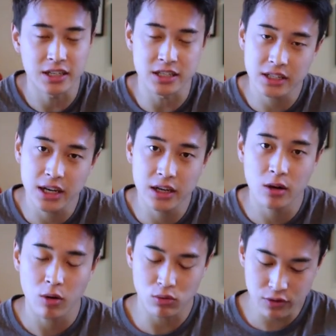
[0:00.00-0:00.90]

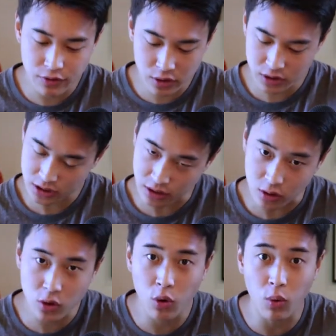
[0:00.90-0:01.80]
Instead, we'll focus on the
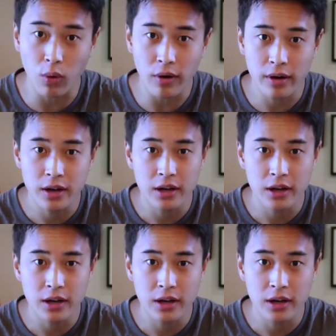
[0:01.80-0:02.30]
core,